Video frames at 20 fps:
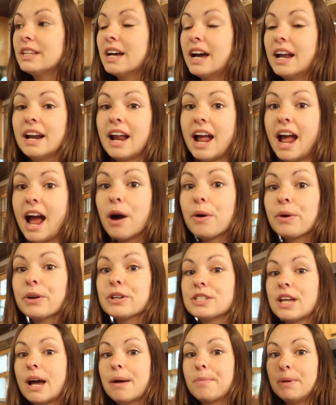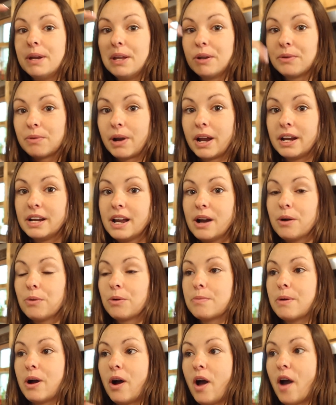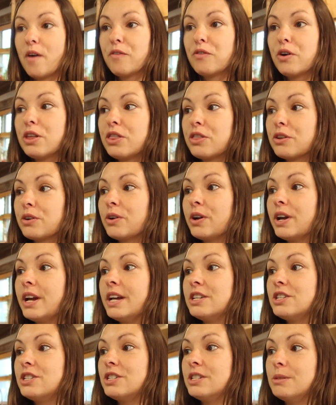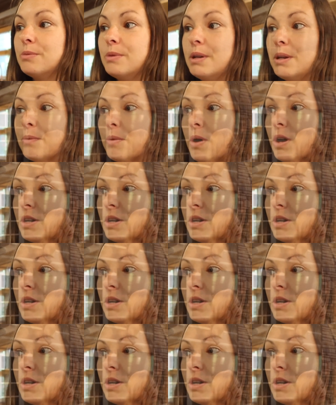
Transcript: That hour is happening right now. We're about halfway through it. She's being